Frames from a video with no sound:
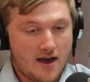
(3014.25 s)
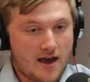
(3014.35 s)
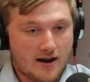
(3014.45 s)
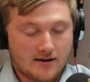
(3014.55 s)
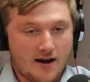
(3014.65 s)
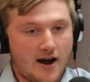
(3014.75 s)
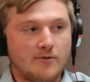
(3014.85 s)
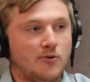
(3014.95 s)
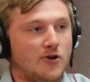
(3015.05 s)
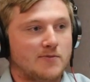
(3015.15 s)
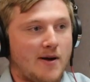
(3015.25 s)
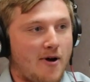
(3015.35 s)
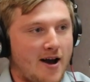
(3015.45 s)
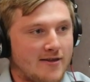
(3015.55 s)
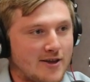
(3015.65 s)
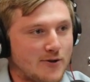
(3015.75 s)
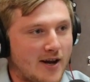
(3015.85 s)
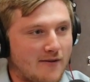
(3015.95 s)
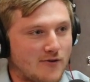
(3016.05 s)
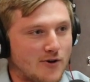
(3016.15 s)
It kind of blows my mind that you would
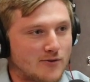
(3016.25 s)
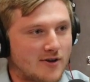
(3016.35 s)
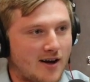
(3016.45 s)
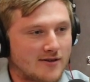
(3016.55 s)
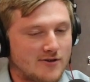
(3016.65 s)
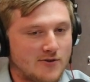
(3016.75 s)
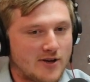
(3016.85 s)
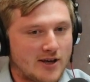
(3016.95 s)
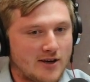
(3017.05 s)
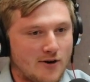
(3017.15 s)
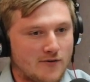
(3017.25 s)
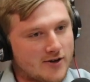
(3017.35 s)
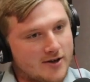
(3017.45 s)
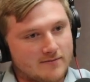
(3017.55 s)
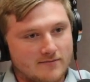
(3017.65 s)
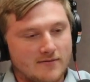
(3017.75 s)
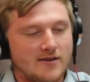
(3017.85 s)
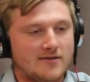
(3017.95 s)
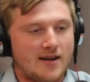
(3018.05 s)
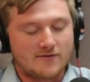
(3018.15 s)
have no continuity over
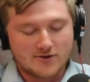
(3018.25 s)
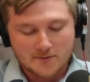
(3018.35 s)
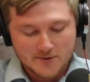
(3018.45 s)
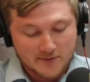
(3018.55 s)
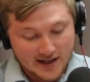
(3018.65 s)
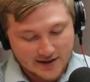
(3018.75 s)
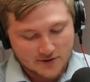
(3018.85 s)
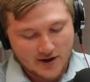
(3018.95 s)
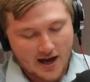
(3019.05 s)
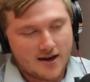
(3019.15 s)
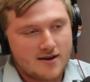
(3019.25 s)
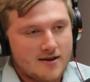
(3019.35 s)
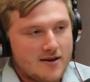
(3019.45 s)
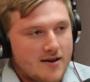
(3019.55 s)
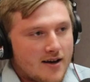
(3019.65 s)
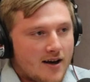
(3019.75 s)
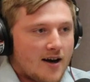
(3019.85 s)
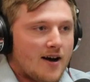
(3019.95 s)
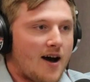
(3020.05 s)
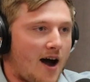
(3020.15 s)
a set of terms, but that's okay.
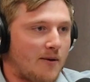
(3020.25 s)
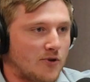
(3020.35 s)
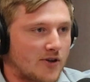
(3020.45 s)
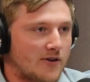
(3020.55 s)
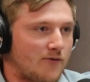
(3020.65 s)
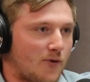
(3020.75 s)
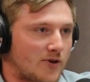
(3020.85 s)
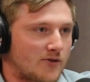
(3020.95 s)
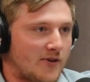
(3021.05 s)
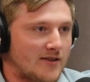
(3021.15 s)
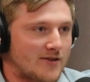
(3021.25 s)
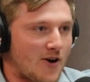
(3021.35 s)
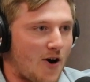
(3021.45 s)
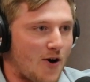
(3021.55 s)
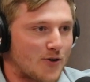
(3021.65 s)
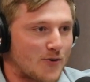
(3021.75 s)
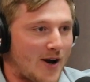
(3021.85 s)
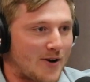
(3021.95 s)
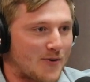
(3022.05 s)
I'm looking forward to races all throughout.